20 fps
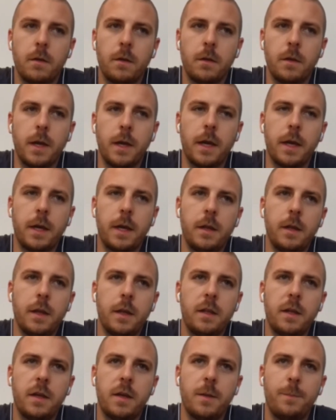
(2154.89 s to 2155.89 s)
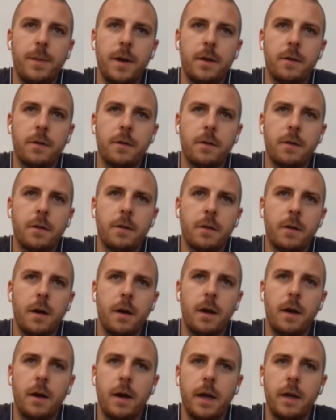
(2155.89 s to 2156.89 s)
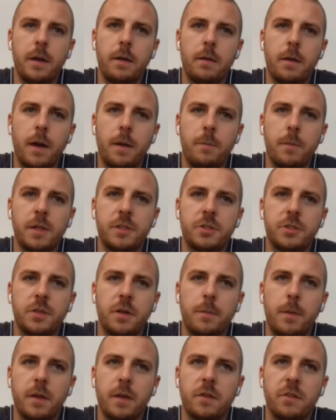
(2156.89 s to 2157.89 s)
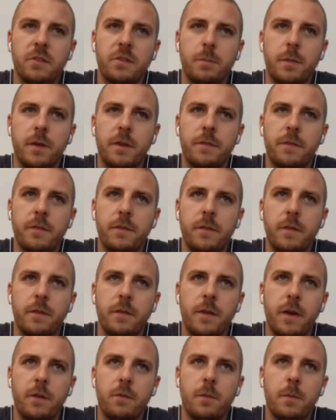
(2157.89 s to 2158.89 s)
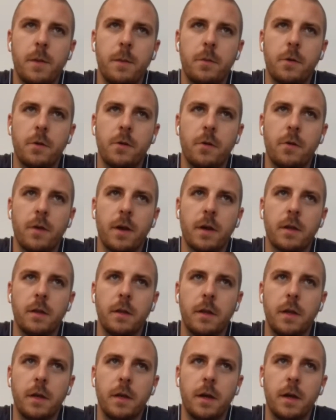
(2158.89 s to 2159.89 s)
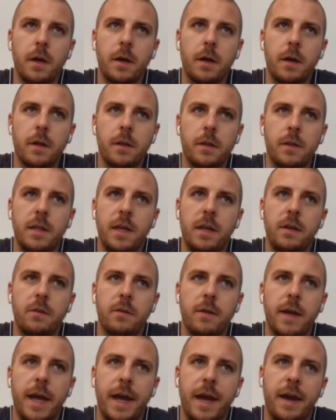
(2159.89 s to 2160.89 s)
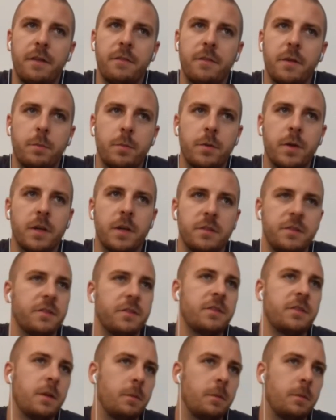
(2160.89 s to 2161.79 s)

Yeah, and the competitor, I'm not sure about this, but if I remember correctly, they don't have a pre-existing